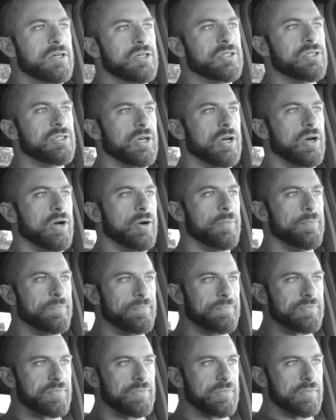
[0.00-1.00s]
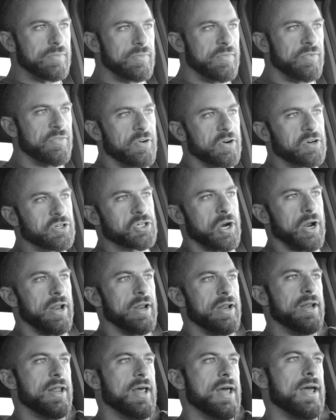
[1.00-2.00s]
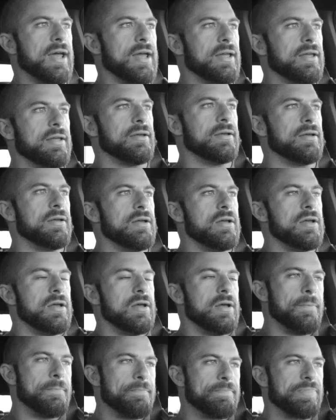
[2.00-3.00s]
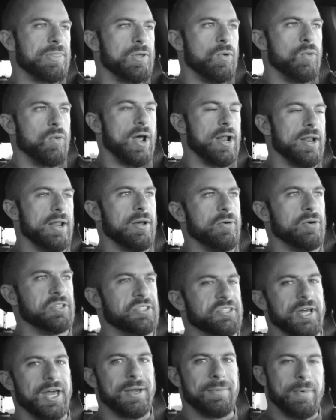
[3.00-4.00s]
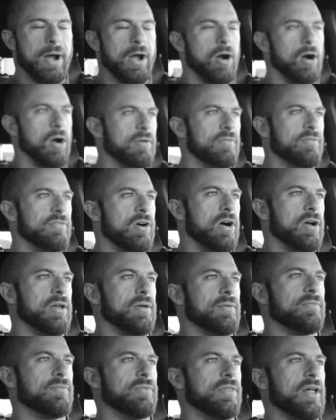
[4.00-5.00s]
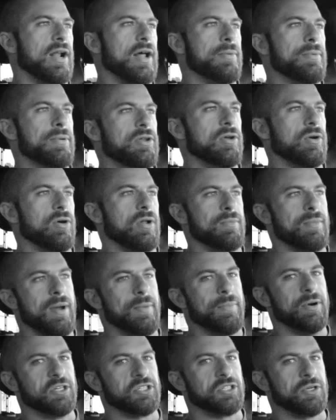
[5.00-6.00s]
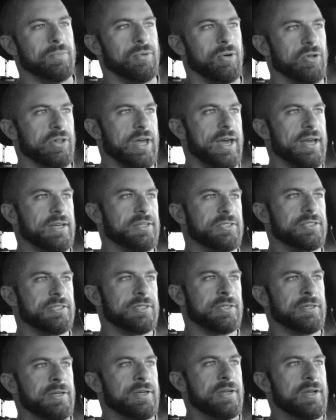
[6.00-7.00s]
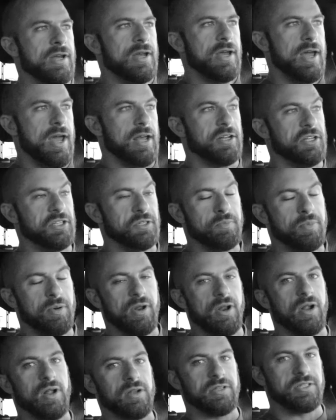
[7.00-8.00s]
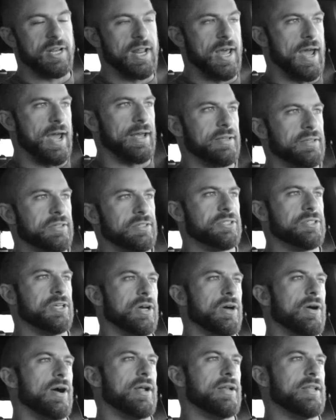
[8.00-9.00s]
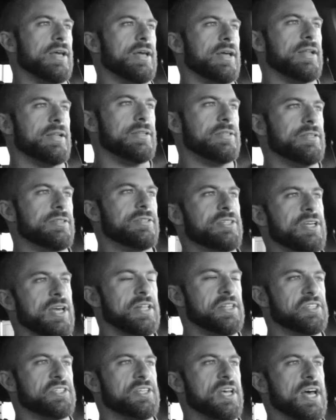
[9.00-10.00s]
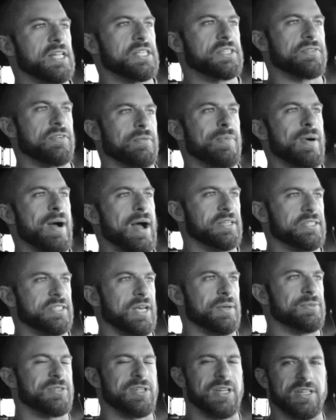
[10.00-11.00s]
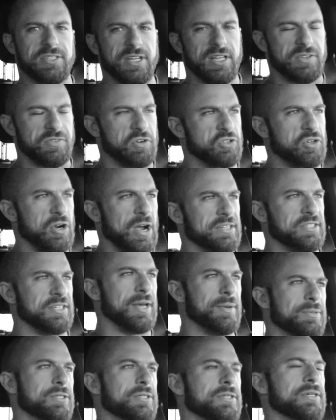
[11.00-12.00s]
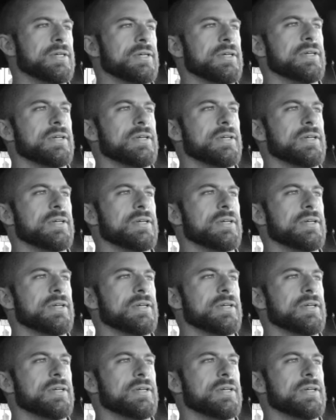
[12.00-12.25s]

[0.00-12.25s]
So for training day, what I did was take my arm volume that I've been doing on my push and pull days and just put it on today. So I did 10 sets for biceps, 10 sets for triceps.